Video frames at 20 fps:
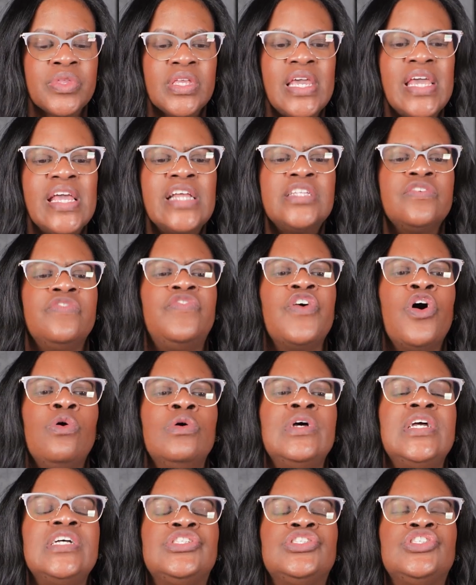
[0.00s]

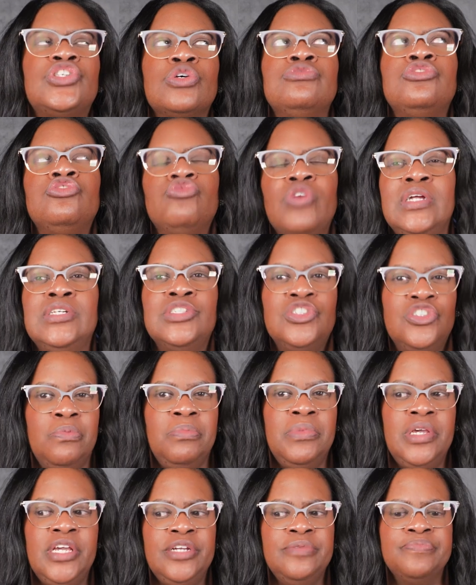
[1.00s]
It's so strange to
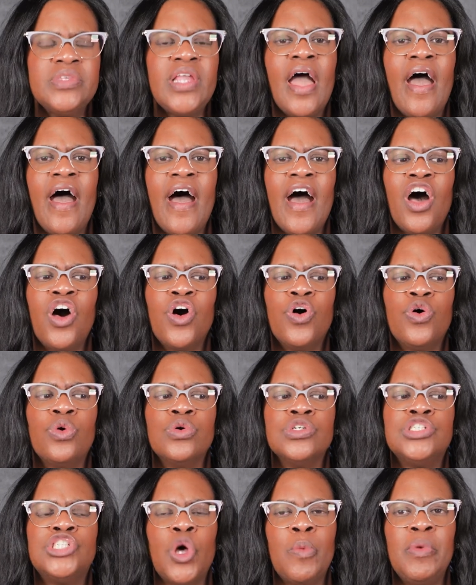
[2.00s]
me how
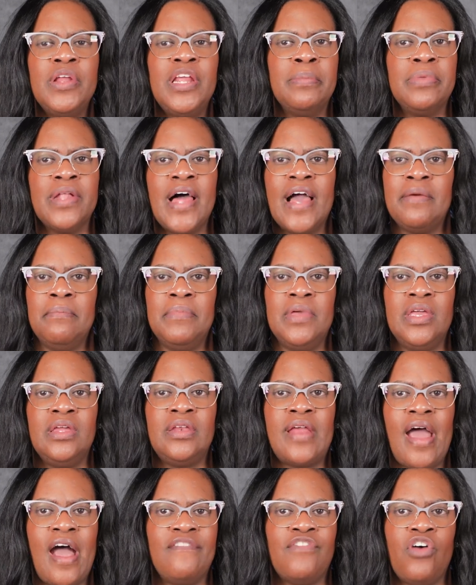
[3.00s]
so many black
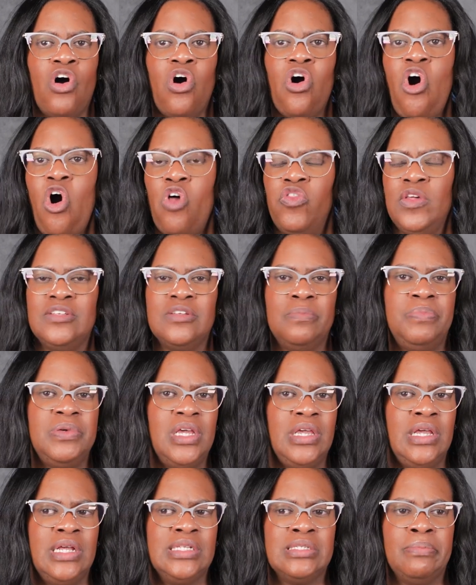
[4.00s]
men have all these
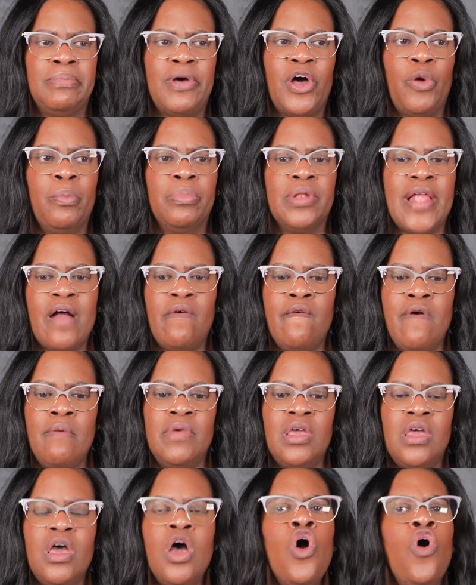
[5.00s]
opinions about black
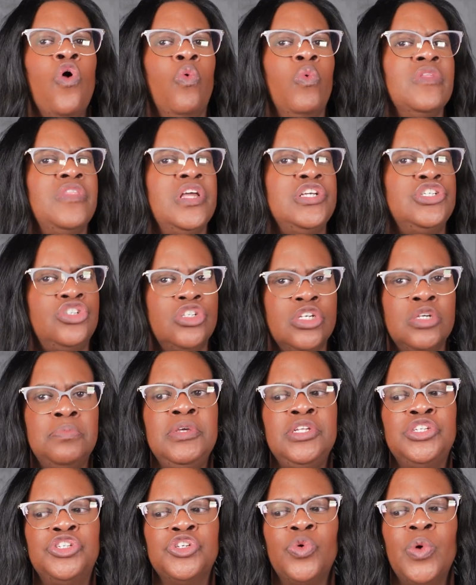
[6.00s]
women, what they should
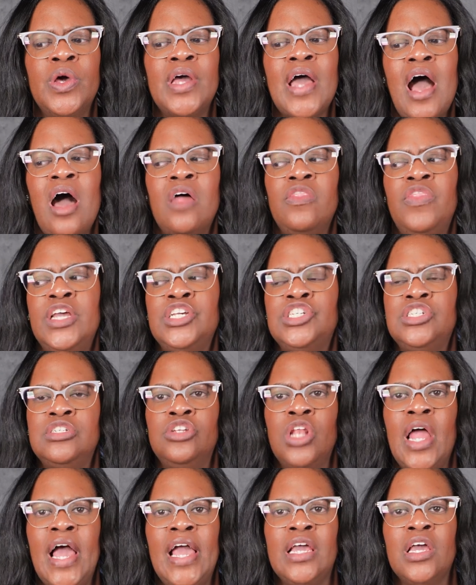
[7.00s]
be doing, how they should
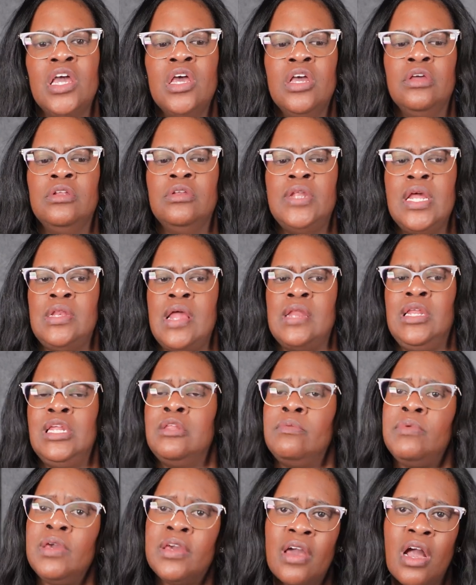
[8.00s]
they need
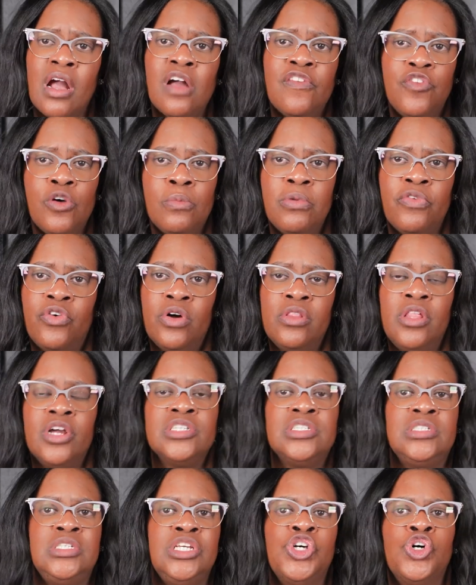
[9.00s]
to be careful before they're
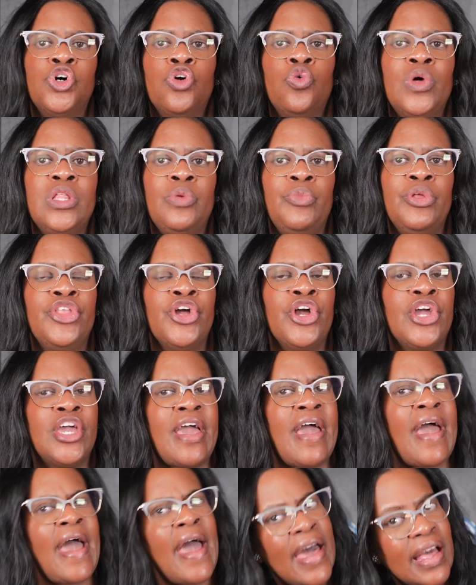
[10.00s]
single with their
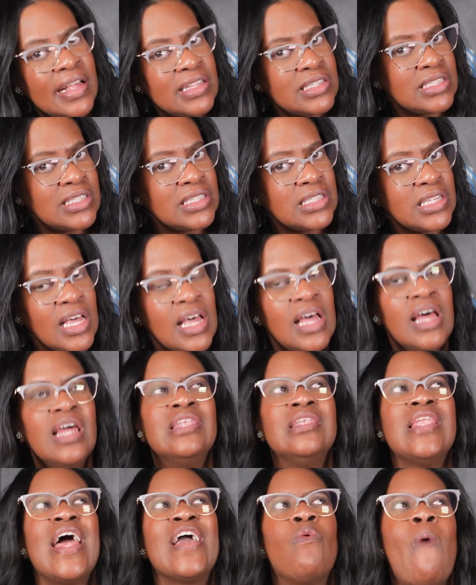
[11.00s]
cats.
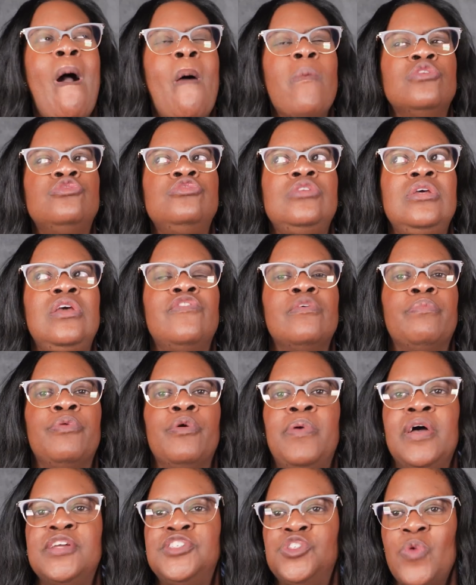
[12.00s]
Like, why would you even
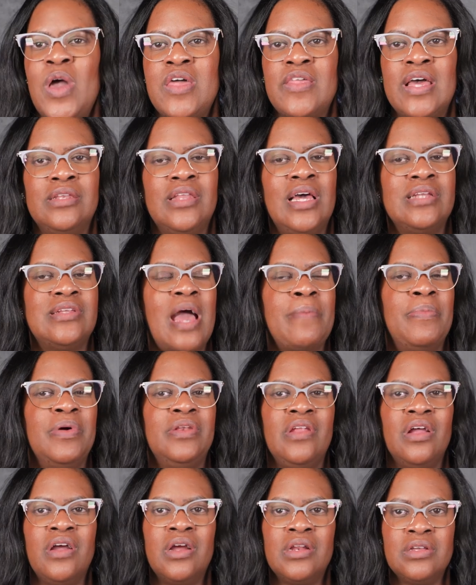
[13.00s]
perpetuate that type of
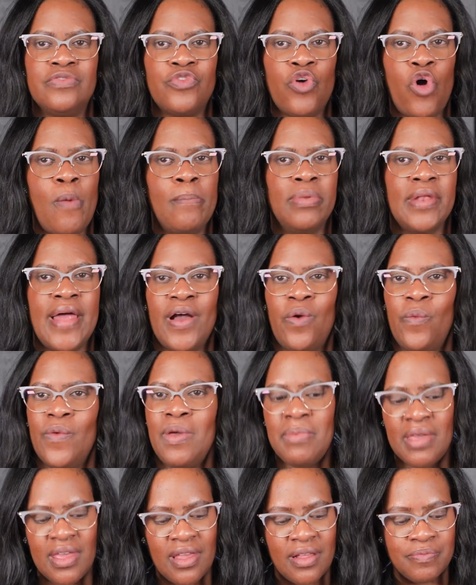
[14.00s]
narrative on black
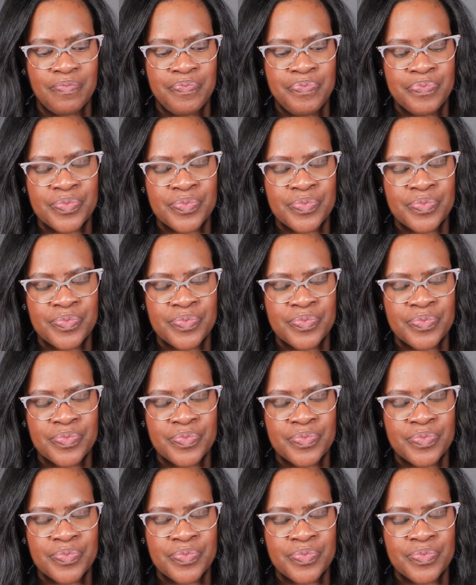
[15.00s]
women?